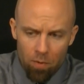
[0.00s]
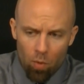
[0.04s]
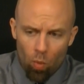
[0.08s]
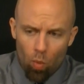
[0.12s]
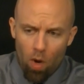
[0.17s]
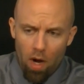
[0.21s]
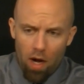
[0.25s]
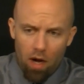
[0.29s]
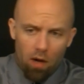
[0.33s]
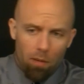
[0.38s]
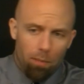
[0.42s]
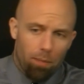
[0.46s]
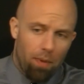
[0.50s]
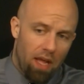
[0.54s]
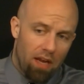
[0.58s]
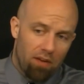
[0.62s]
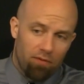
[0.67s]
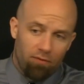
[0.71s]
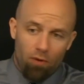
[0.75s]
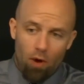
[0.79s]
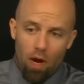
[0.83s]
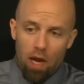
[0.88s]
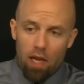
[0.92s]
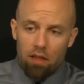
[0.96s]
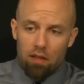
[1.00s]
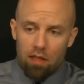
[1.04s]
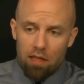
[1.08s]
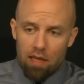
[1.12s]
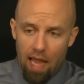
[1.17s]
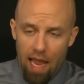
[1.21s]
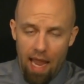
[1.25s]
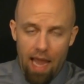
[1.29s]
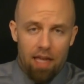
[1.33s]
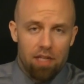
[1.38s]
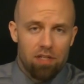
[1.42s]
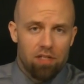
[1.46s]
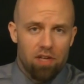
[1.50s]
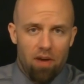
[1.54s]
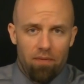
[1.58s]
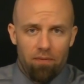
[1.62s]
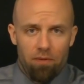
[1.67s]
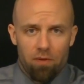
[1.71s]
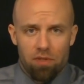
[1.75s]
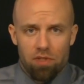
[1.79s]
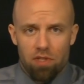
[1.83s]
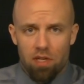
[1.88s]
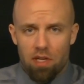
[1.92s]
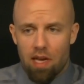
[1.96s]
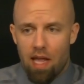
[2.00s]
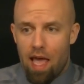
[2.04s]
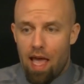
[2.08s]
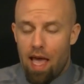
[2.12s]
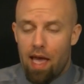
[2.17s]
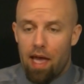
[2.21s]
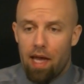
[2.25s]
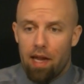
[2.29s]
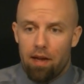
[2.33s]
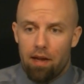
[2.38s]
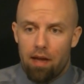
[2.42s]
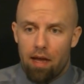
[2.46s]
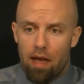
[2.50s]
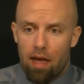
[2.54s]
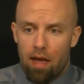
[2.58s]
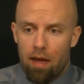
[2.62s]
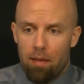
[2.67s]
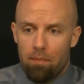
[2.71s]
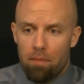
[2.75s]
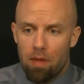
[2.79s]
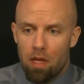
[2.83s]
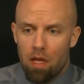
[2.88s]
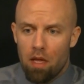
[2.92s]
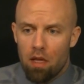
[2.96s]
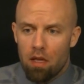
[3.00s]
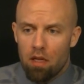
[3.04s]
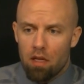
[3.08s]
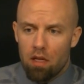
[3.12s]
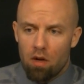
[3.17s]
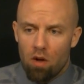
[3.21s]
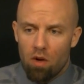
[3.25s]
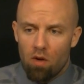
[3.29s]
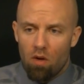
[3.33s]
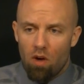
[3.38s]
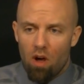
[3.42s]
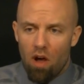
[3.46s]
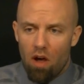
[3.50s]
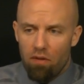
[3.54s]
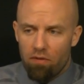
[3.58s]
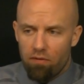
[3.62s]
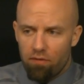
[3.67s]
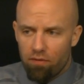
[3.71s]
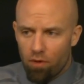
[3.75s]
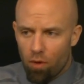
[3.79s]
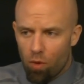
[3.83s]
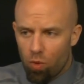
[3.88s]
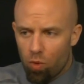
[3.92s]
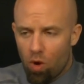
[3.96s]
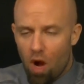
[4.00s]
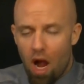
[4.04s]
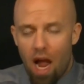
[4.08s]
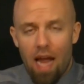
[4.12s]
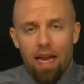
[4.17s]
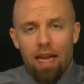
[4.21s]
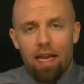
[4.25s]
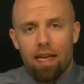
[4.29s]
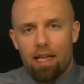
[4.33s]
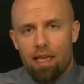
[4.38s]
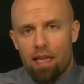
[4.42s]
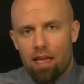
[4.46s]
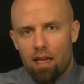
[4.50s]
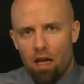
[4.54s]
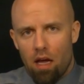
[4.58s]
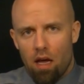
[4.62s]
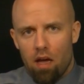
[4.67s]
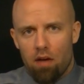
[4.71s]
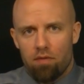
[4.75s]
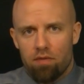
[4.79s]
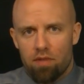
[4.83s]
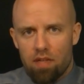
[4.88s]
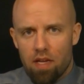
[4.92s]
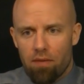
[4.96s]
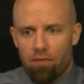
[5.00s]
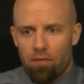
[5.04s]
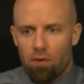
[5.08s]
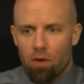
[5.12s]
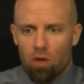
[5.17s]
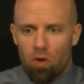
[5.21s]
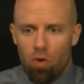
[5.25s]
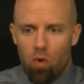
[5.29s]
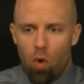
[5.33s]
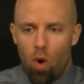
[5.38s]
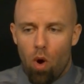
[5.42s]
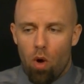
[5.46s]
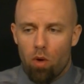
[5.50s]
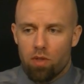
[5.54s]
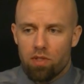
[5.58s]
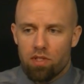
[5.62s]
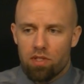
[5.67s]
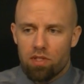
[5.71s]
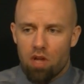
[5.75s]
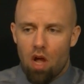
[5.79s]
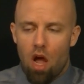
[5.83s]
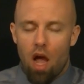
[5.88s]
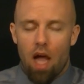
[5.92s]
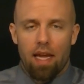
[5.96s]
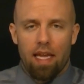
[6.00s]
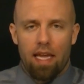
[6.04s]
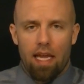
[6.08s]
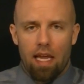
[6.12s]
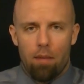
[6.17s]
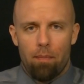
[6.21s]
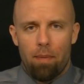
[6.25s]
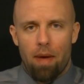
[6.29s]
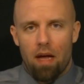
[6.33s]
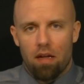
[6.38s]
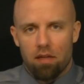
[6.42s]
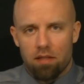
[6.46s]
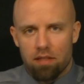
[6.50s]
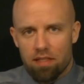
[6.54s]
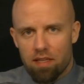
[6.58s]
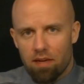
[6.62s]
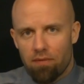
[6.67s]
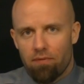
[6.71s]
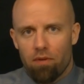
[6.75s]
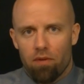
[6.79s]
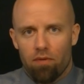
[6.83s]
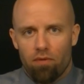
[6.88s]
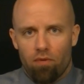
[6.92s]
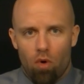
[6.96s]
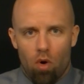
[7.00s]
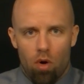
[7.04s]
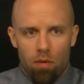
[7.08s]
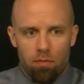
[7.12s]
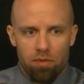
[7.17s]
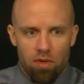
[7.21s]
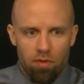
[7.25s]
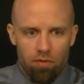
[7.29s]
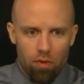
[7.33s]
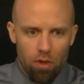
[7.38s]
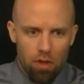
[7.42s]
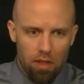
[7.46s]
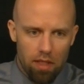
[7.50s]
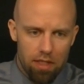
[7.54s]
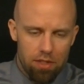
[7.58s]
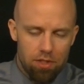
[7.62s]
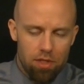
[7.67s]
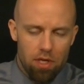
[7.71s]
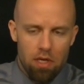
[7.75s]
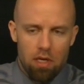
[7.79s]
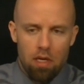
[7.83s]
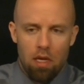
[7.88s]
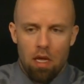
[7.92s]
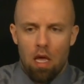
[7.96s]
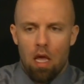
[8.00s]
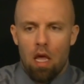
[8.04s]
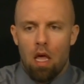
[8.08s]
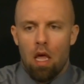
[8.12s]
where Ben Franklin and Jefferson had a variety of different quotes talking about different forms of religion.